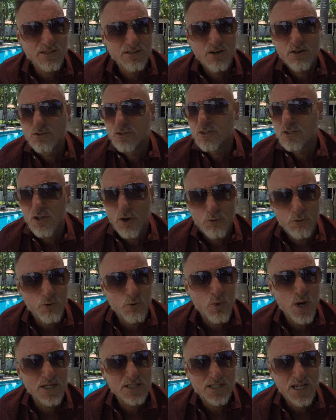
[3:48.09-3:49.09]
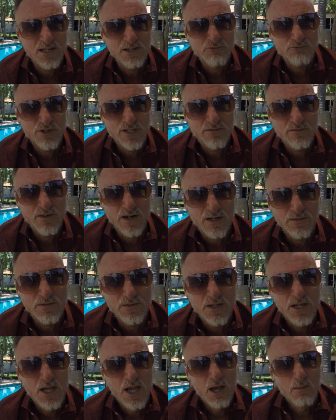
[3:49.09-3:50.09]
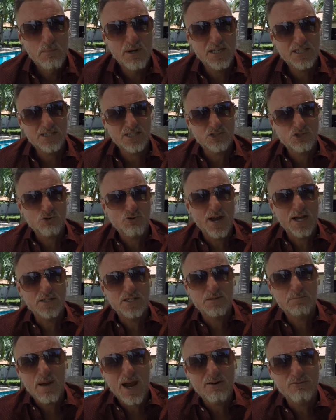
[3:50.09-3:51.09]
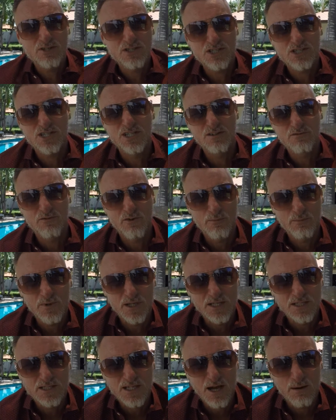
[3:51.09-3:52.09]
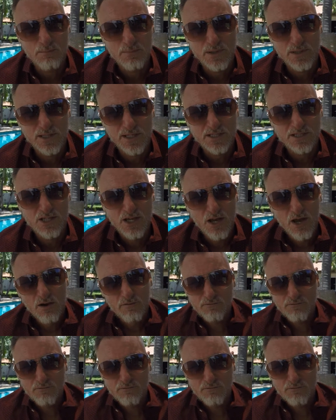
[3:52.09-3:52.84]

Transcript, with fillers: You know, you don't always get a refund, but it's the transparency from these companies.